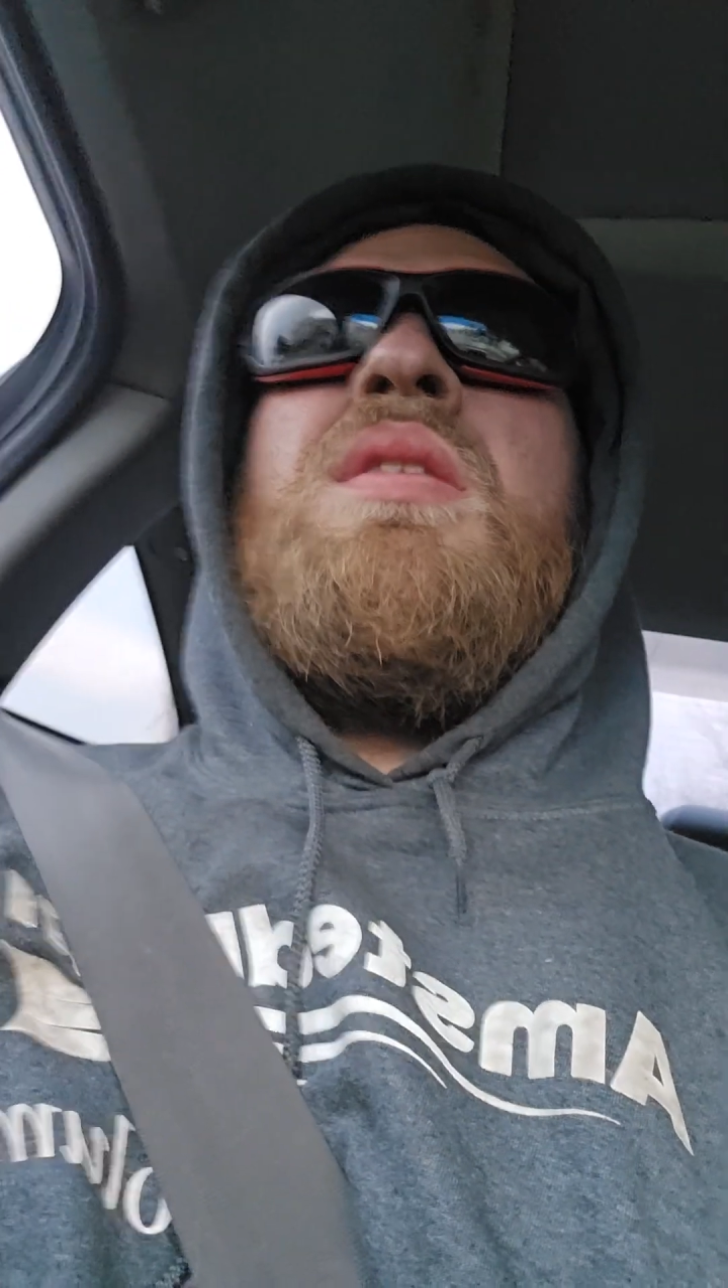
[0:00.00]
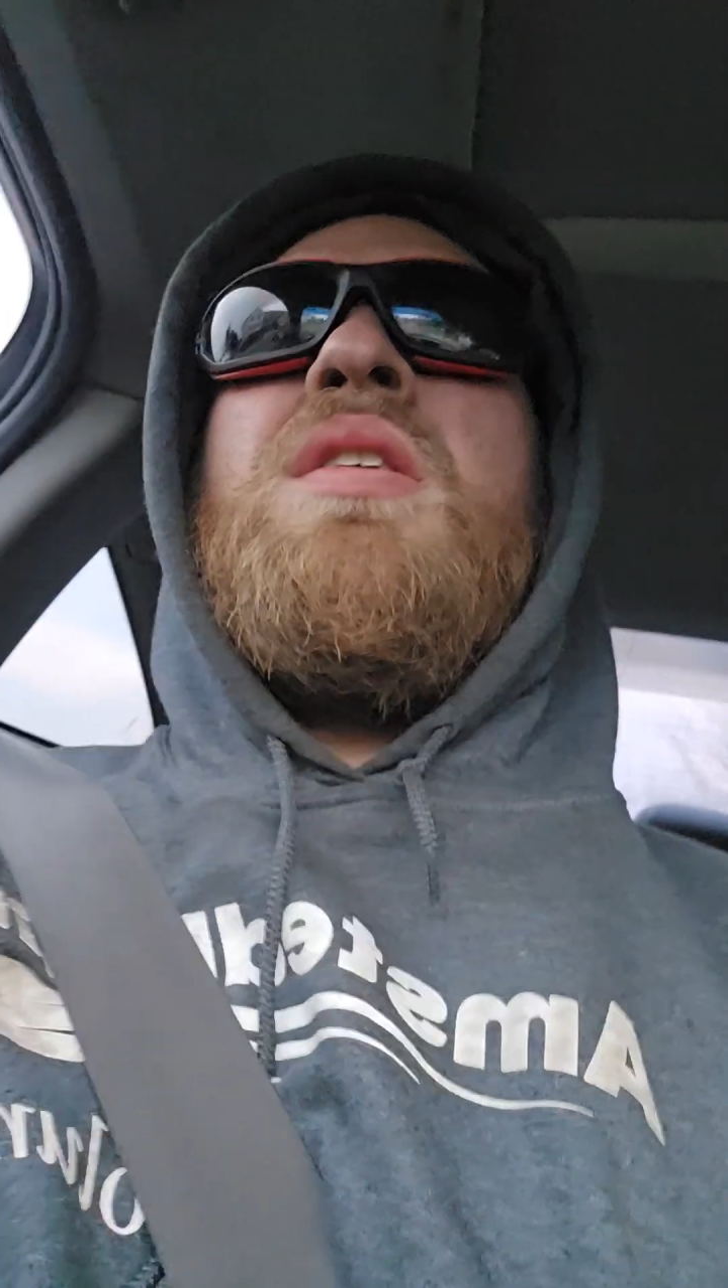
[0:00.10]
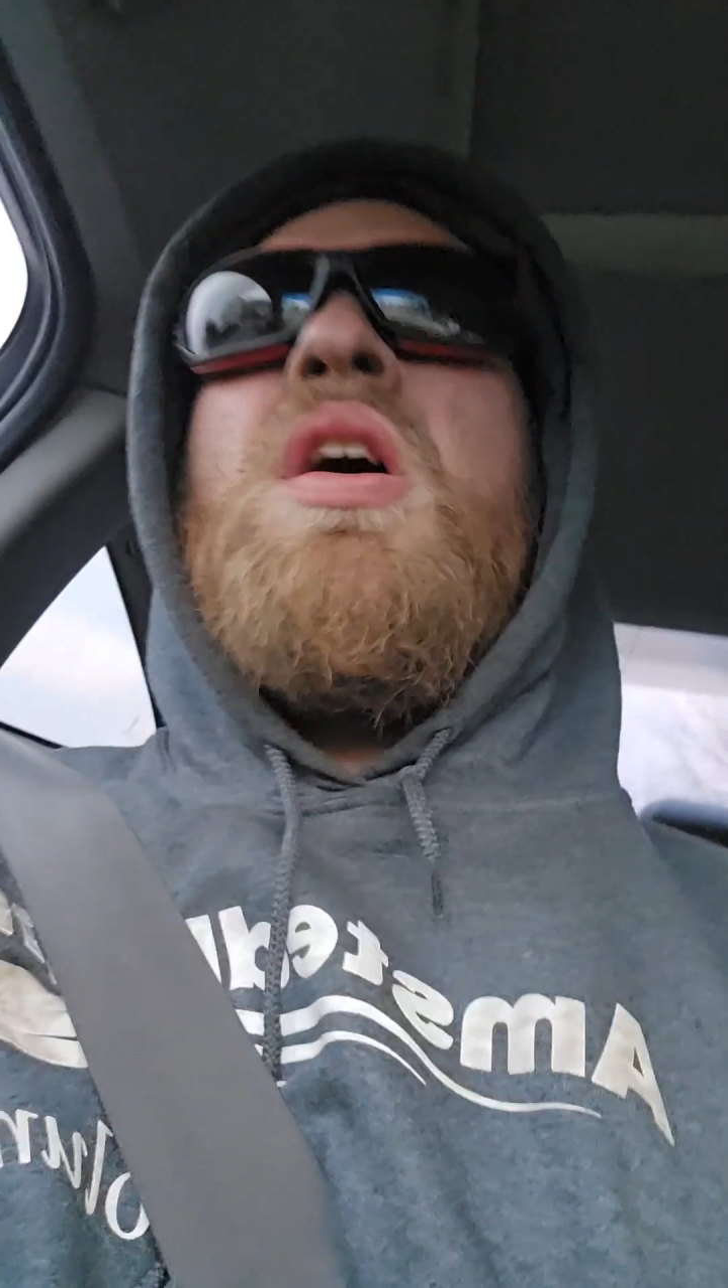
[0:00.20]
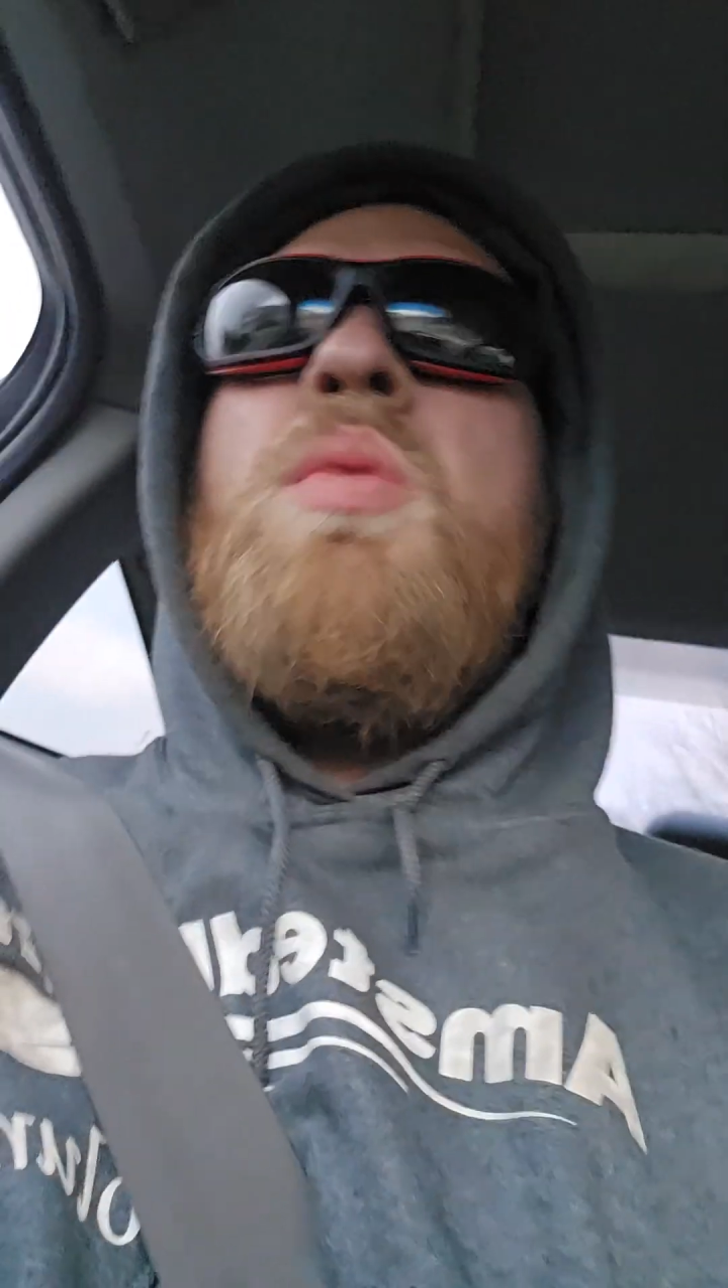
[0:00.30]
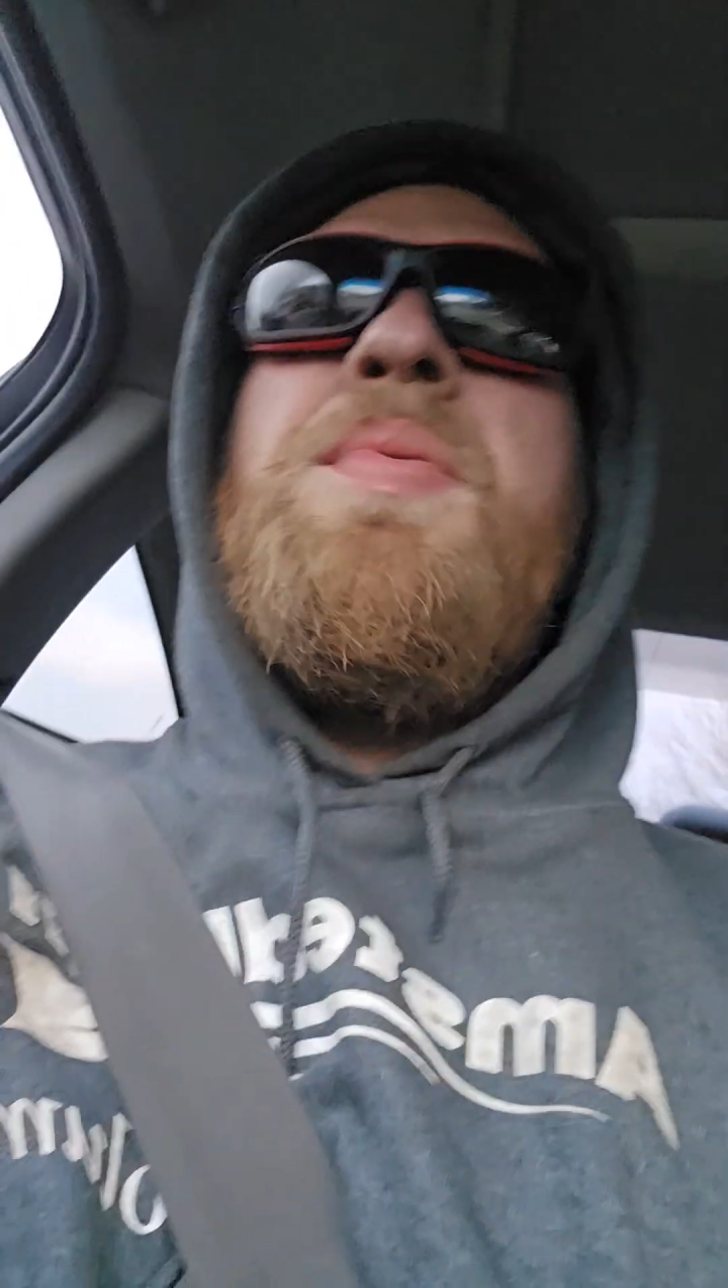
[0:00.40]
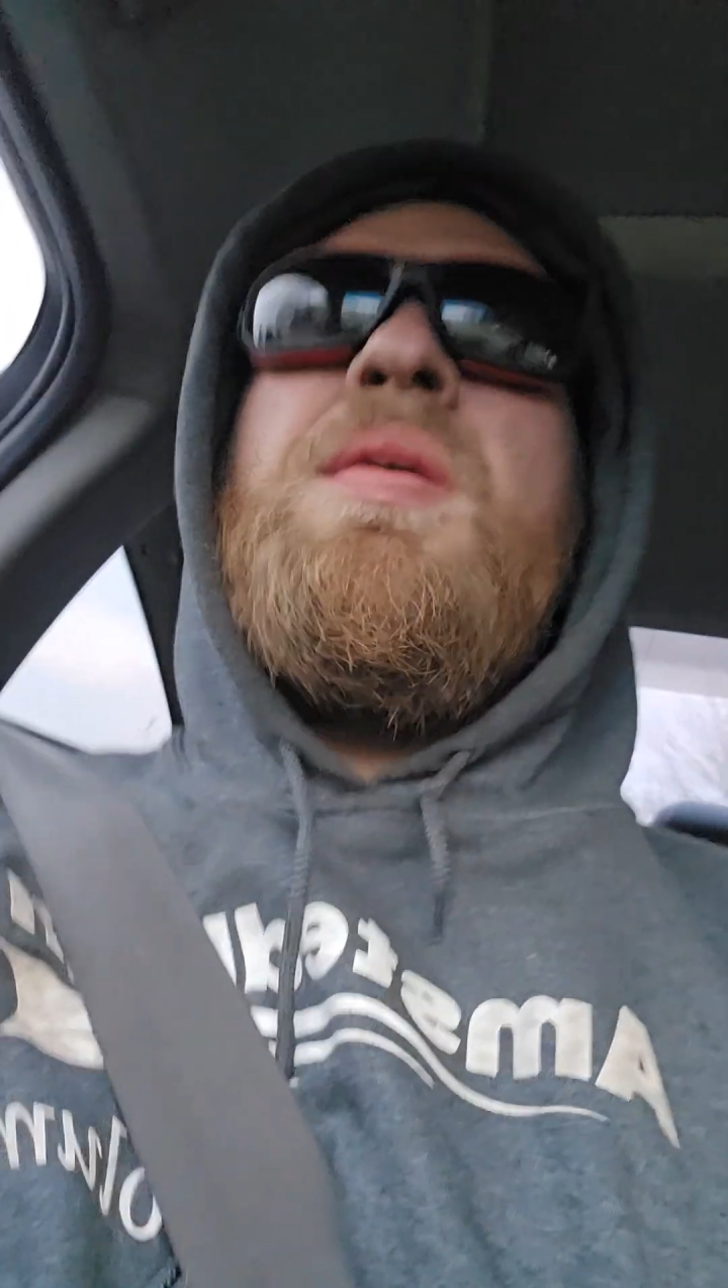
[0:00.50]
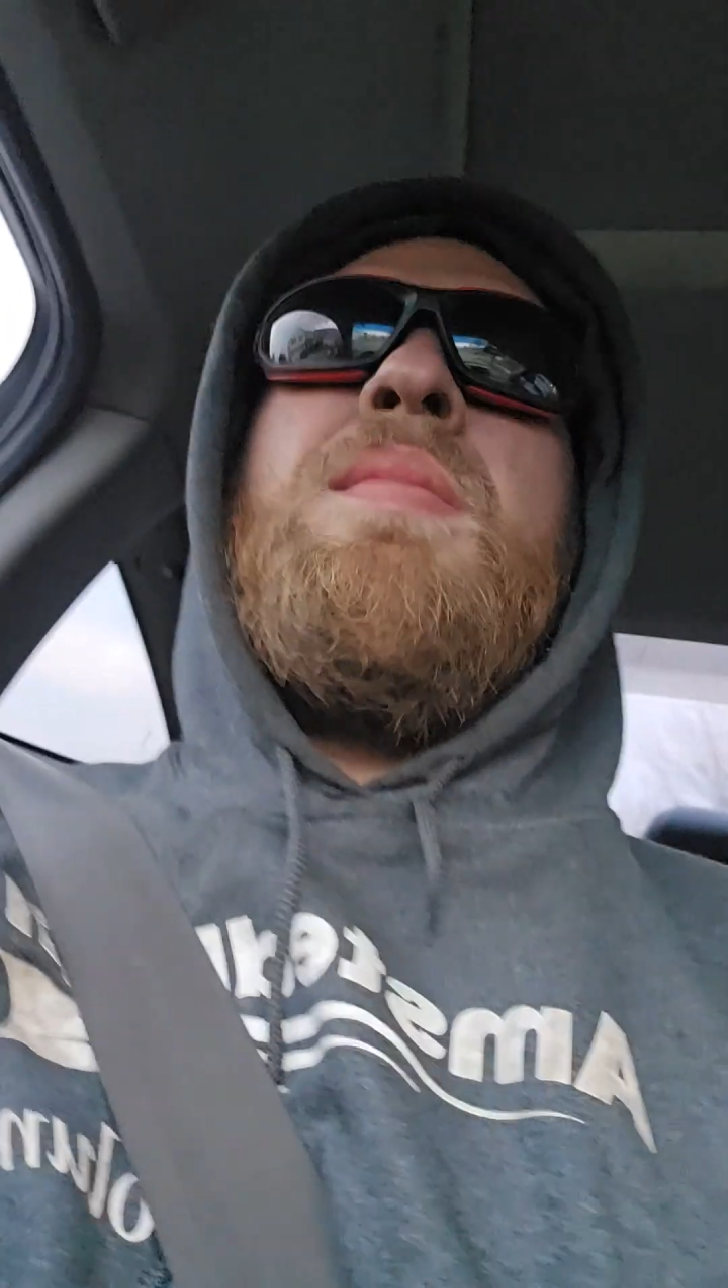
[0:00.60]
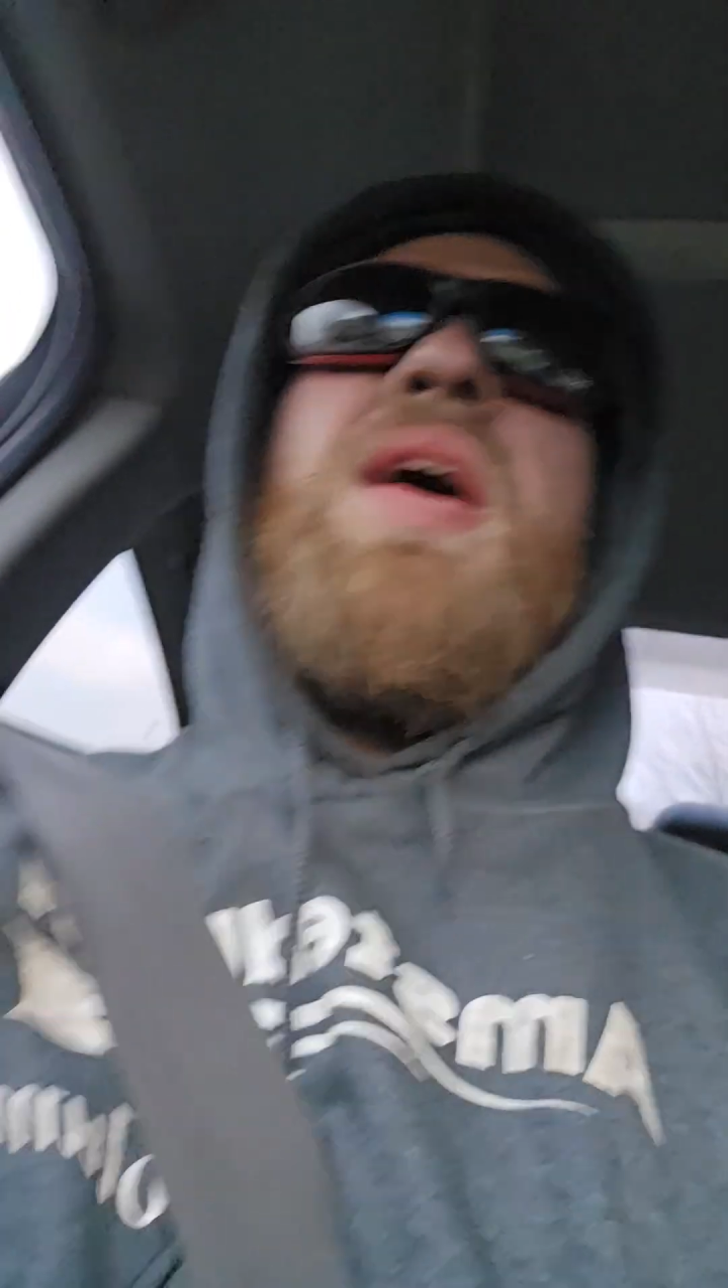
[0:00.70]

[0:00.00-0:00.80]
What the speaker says: coping